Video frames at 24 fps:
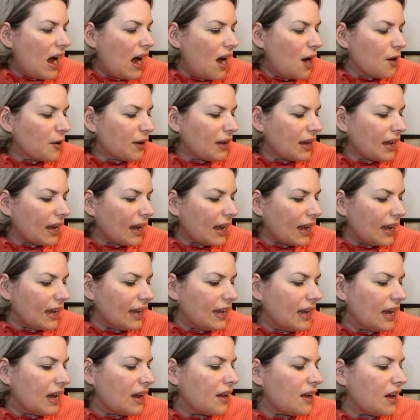Okay,
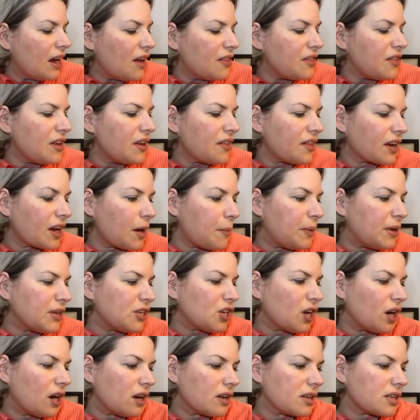the other couple of
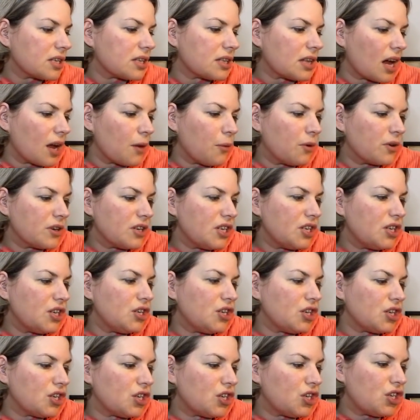charts that I wanted to
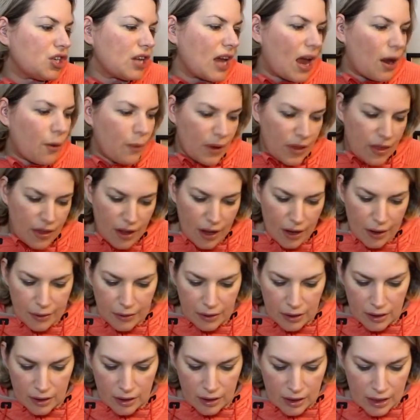just share with you,
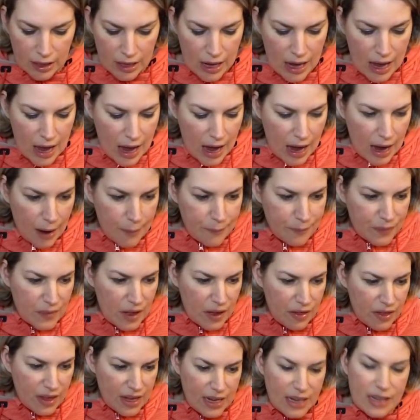
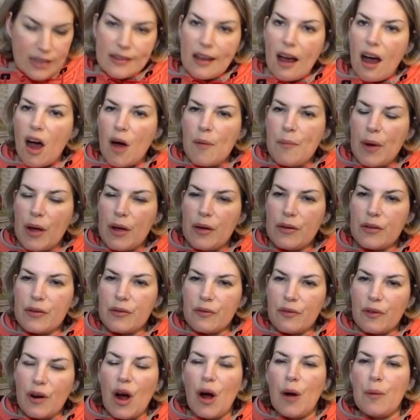these are both
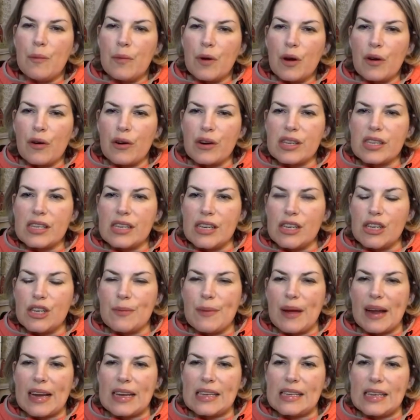from Cross Stitcher
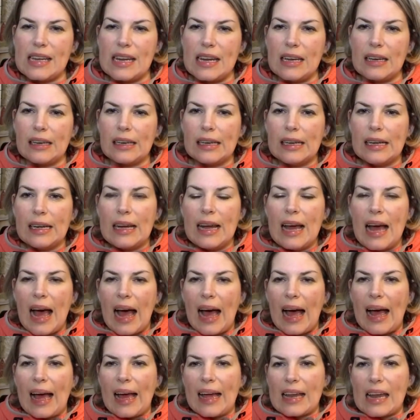magazine.
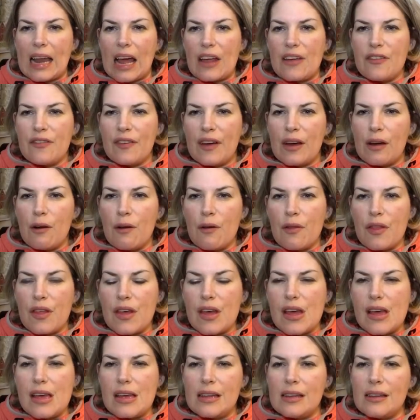And I felt
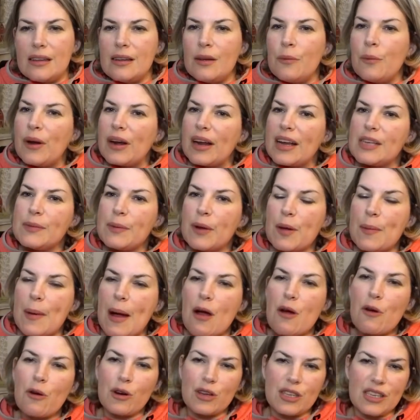that when I spoke about
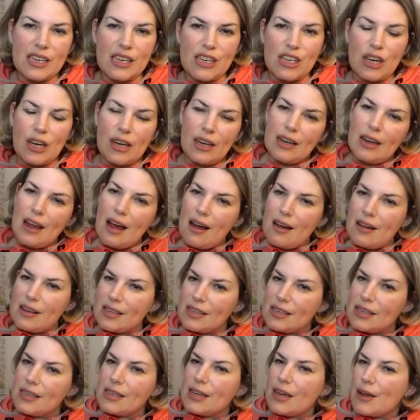Cross Stitcher
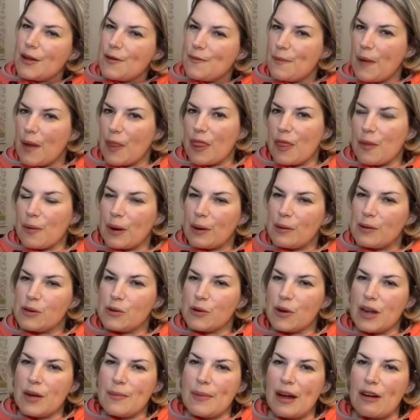last month, when I was
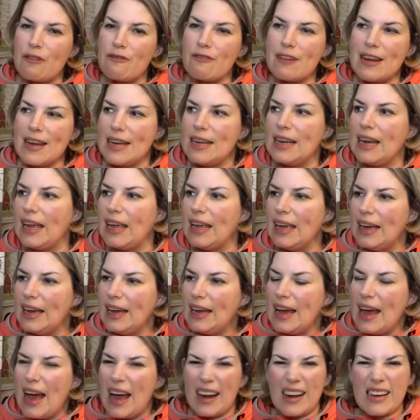talking about Readly,
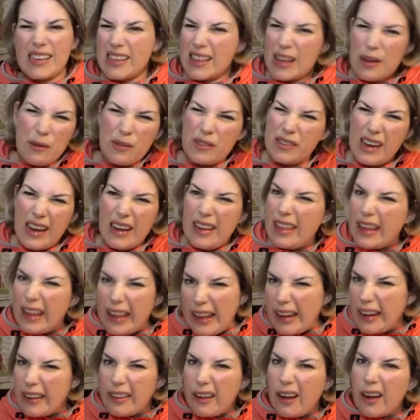and I said there wasn't anything in
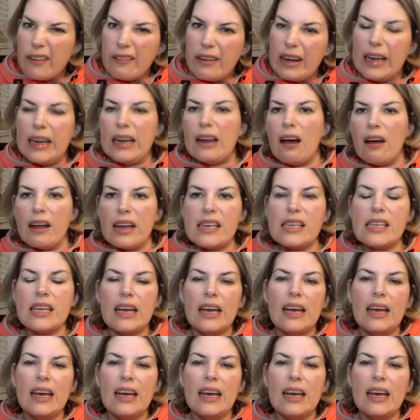it that I really liked.